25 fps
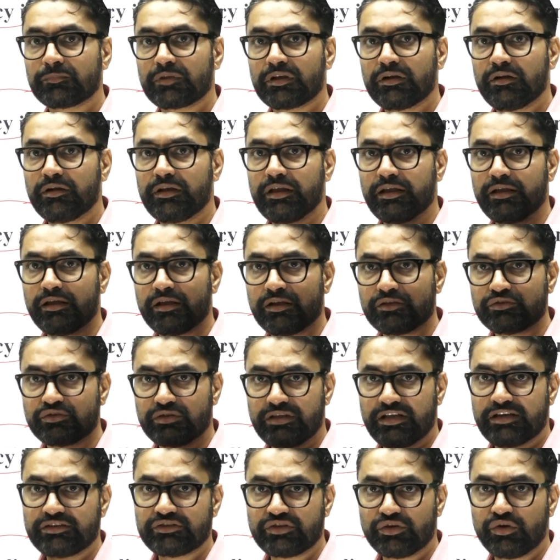okay. So
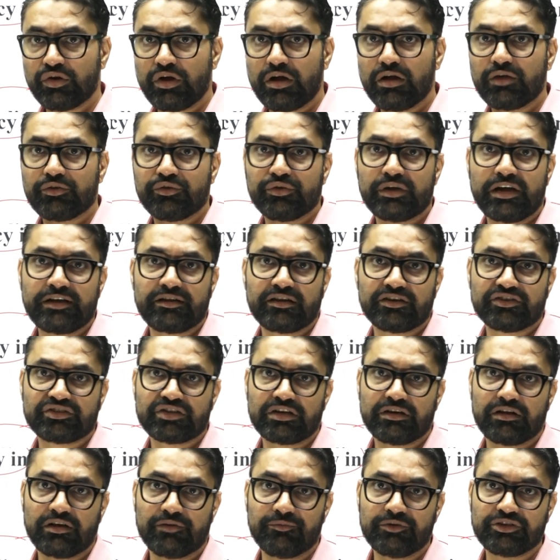there is a law, United
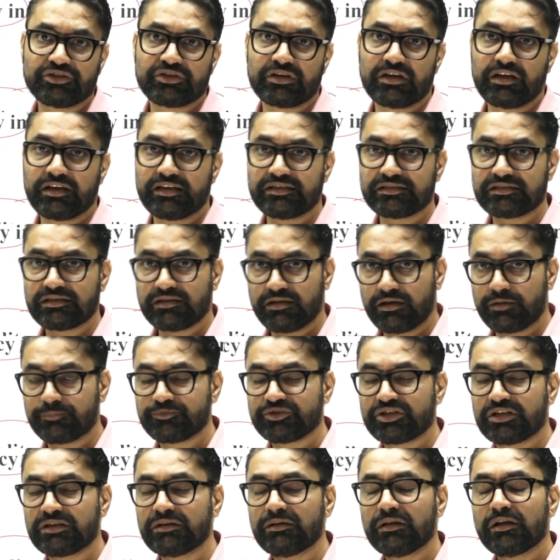Nations Convention against
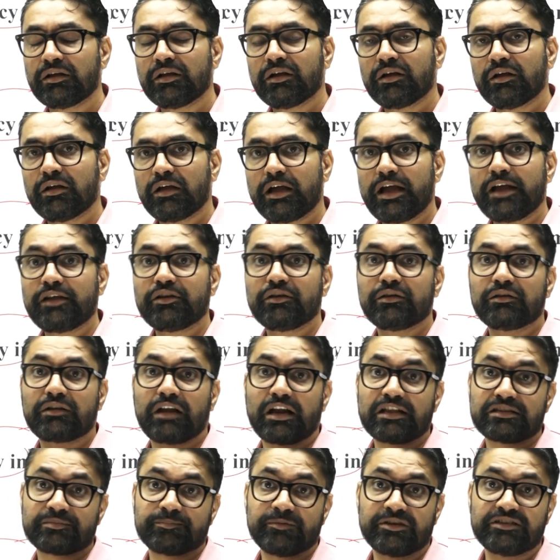Corruption, and
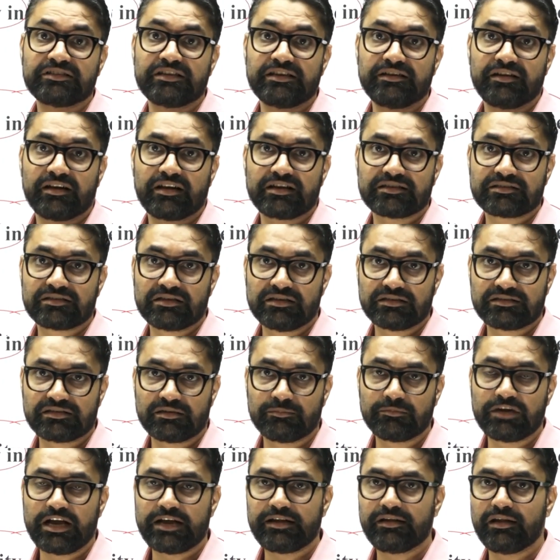Transparency International
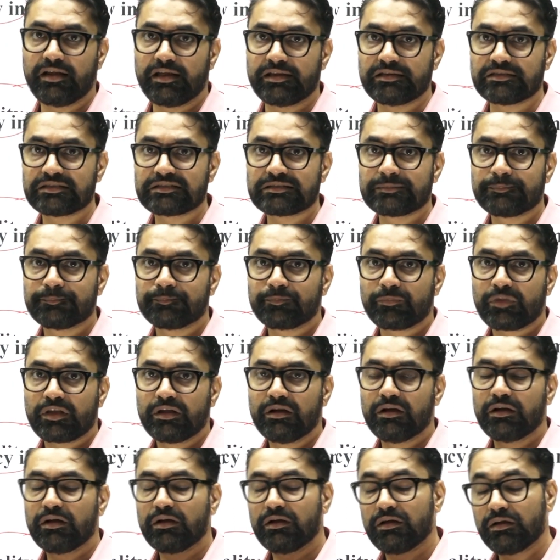some guidelines
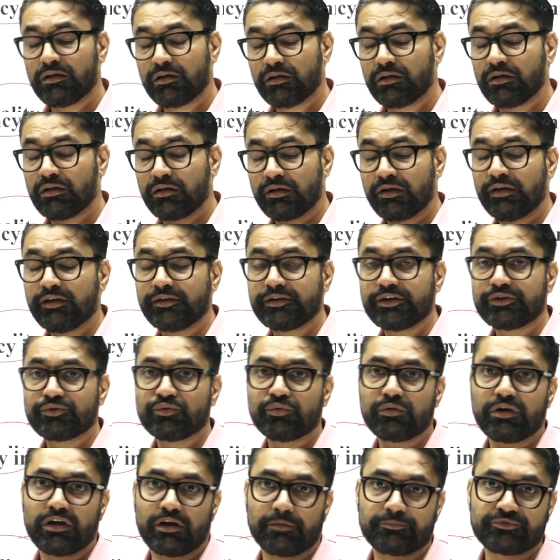related
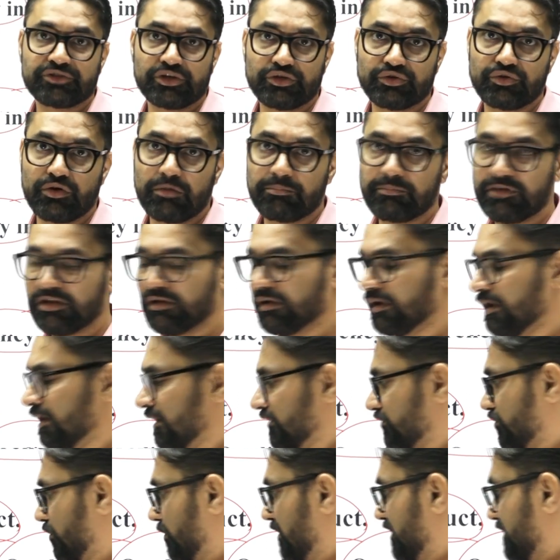to corruption topic.
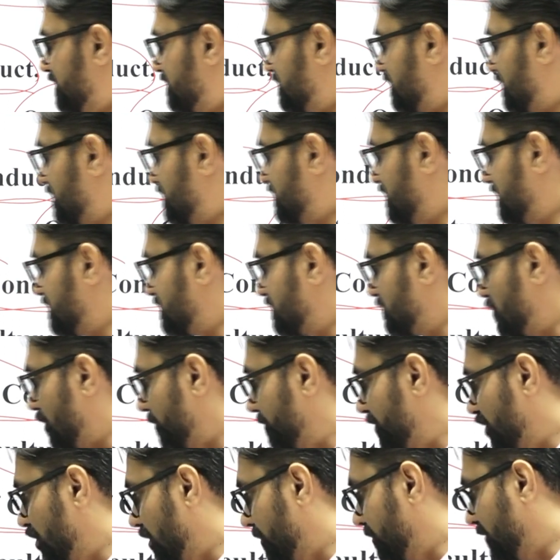So we'll discuss this
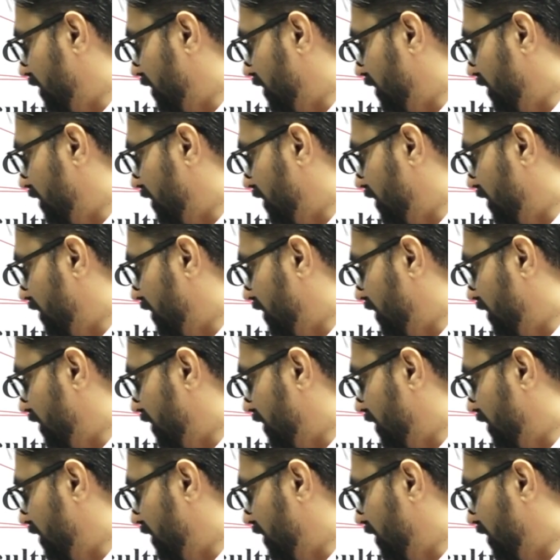topic of